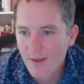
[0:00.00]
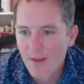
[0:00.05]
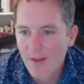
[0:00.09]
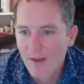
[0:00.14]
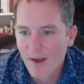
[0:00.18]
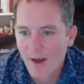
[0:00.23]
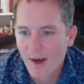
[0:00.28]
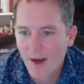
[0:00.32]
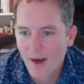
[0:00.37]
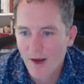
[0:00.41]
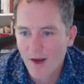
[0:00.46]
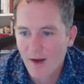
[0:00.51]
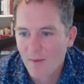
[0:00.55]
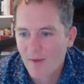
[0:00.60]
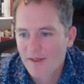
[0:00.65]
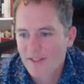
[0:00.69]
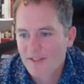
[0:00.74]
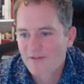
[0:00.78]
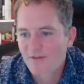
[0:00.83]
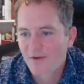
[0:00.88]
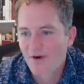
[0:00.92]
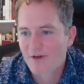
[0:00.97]
And
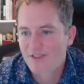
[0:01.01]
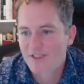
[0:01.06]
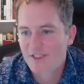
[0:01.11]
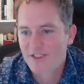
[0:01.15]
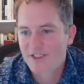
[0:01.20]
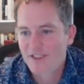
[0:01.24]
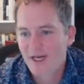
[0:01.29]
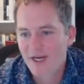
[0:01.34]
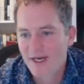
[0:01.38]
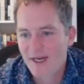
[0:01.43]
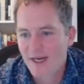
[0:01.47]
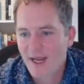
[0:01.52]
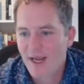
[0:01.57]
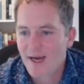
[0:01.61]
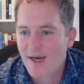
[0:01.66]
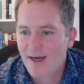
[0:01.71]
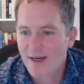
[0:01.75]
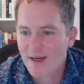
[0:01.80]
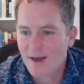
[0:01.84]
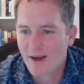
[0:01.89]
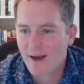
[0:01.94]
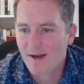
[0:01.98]
as far as the Shady
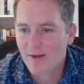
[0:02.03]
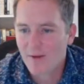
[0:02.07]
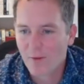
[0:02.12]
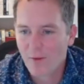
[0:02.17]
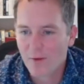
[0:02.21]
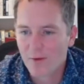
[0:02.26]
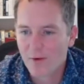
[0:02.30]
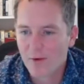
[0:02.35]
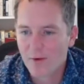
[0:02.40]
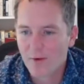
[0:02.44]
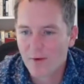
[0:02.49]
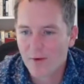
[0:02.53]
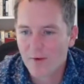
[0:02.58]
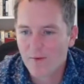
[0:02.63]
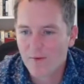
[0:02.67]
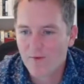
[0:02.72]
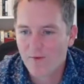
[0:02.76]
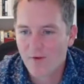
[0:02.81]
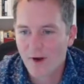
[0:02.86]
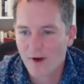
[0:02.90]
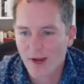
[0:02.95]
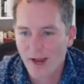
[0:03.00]
80, I ordered
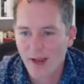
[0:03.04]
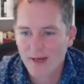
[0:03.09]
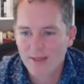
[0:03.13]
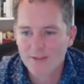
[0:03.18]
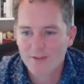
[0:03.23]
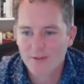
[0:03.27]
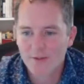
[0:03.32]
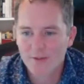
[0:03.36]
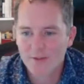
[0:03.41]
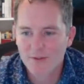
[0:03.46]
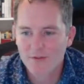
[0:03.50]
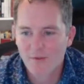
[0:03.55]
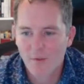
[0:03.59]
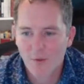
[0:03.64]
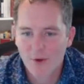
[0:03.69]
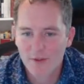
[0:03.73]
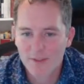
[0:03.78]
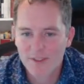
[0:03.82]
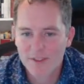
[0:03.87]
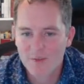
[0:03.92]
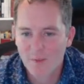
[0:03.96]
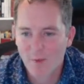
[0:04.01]
front axles for
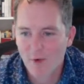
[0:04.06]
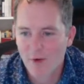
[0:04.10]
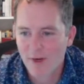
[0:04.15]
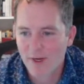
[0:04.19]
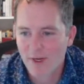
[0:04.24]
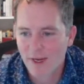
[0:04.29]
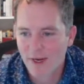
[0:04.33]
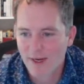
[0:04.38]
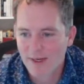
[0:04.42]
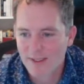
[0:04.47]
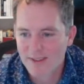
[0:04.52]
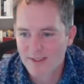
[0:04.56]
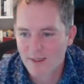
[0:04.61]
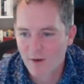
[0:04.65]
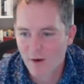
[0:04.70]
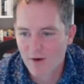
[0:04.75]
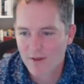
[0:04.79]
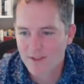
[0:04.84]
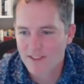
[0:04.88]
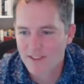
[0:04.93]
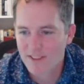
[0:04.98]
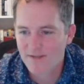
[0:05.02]
it this morning. I got a set of
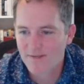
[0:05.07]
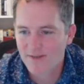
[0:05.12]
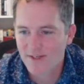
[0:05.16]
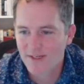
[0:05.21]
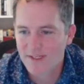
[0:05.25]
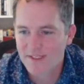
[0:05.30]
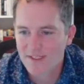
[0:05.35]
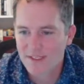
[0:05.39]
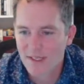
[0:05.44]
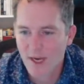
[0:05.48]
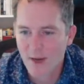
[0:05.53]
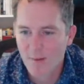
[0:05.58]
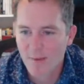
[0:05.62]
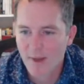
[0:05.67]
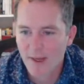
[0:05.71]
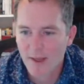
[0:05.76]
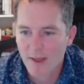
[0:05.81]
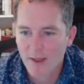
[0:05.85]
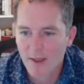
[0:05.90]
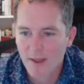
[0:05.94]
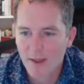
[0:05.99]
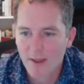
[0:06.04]
RCVs
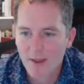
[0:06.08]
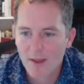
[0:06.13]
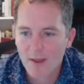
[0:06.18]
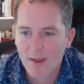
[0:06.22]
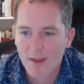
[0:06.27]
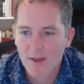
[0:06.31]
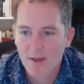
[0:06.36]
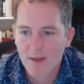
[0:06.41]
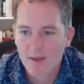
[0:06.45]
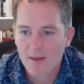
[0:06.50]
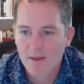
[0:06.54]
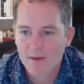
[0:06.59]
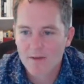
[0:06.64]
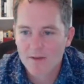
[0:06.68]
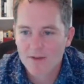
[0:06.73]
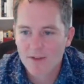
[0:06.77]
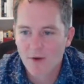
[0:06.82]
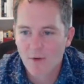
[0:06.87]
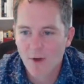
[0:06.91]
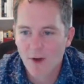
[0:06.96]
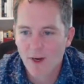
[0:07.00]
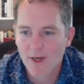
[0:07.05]
coming,
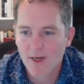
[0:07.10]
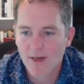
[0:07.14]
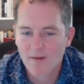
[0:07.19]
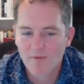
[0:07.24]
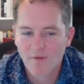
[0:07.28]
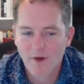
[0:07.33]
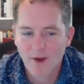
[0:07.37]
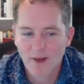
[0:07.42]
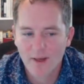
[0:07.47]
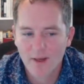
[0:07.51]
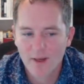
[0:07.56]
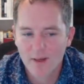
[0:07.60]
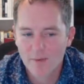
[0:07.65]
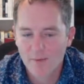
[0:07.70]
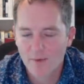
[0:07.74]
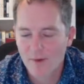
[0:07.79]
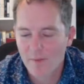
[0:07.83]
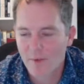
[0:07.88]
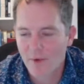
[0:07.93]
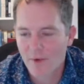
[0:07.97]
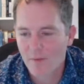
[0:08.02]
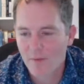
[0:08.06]
so I can finally
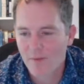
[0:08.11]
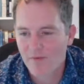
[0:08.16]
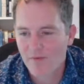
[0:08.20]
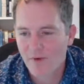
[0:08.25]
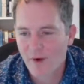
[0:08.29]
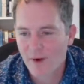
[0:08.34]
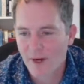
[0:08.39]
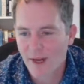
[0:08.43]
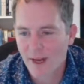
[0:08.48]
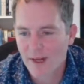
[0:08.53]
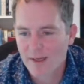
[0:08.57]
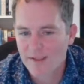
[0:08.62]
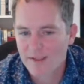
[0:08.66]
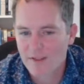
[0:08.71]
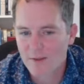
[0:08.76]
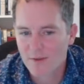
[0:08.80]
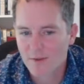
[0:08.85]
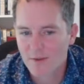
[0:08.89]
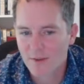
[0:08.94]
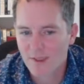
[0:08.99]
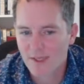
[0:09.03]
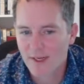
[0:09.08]
rebuild the front
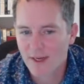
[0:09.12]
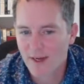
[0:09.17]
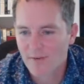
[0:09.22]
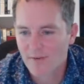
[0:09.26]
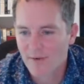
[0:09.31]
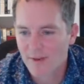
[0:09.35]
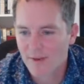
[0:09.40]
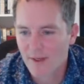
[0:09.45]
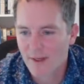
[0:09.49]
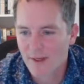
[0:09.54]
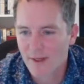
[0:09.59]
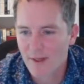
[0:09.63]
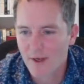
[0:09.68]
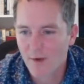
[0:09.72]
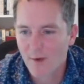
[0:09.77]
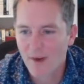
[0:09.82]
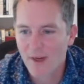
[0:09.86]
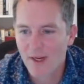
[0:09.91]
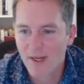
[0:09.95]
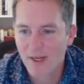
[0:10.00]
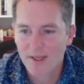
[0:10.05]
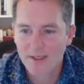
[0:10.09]
axle, get everything
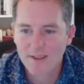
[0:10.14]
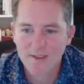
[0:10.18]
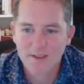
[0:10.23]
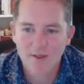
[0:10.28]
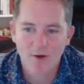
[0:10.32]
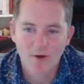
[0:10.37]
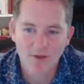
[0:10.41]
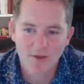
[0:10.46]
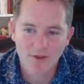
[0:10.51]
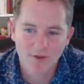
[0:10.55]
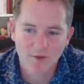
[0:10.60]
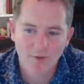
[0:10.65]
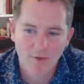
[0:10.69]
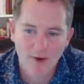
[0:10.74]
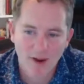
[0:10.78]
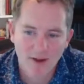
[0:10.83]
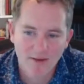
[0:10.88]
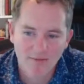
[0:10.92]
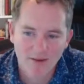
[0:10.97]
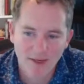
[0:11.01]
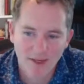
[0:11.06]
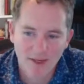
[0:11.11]
going, and start
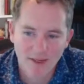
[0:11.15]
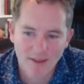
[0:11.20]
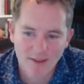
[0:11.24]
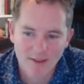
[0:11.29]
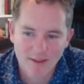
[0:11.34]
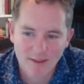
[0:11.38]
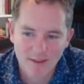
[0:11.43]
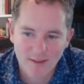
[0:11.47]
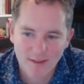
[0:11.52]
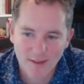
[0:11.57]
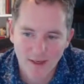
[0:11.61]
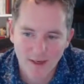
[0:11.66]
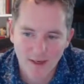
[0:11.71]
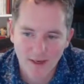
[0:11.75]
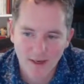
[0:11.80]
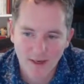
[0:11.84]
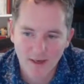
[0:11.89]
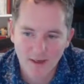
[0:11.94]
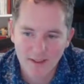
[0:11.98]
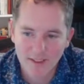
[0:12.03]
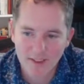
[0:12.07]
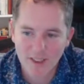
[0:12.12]
driving it
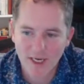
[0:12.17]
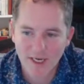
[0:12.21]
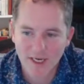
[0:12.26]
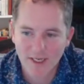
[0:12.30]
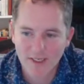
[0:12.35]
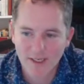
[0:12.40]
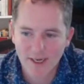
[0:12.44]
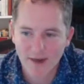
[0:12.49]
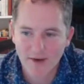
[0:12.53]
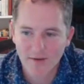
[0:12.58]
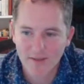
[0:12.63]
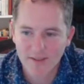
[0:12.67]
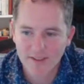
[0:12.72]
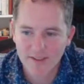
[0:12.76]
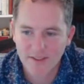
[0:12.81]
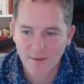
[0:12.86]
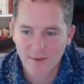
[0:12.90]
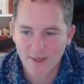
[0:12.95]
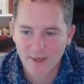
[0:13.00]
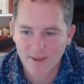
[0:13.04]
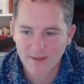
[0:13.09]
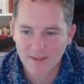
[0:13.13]
to shake it down and see
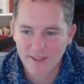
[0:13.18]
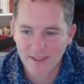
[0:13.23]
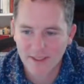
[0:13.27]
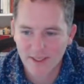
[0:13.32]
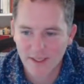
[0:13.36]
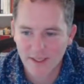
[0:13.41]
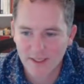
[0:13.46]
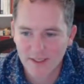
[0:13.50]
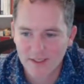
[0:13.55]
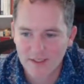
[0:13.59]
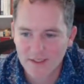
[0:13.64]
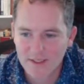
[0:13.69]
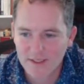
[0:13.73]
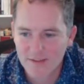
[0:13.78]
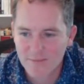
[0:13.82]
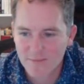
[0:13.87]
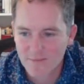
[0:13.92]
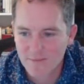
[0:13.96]
what else it needs.